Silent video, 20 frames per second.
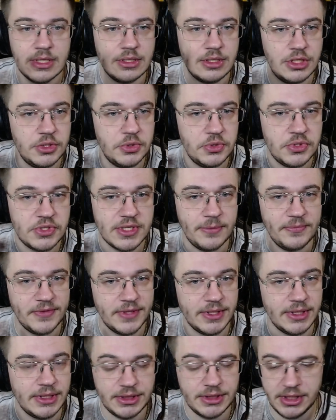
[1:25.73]
do
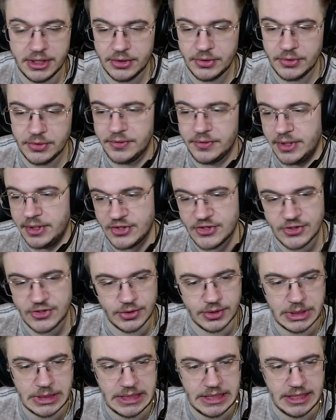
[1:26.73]
something that's
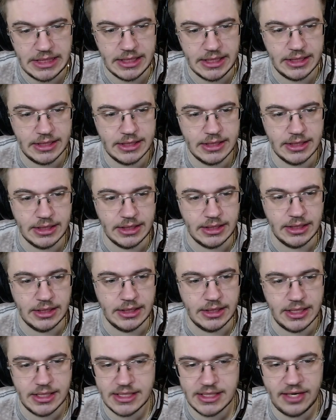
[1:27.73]
not needed.
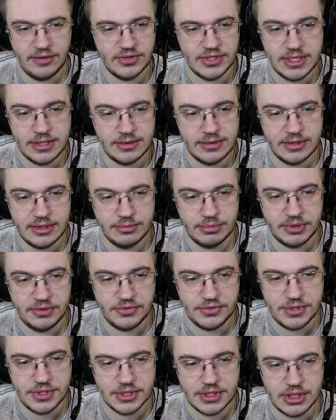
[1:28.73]
As I've said in the
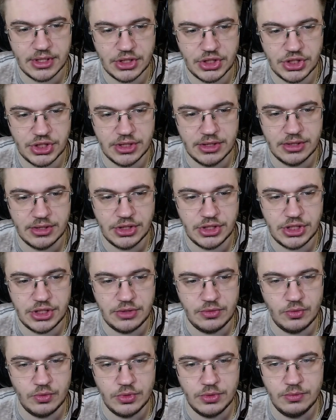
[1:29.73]
previous discussion, she
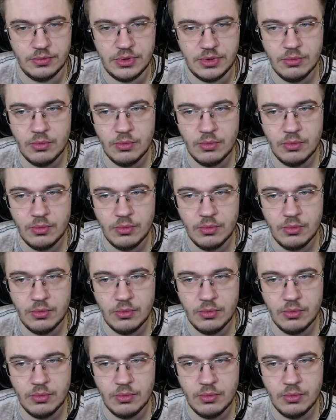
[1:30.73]
would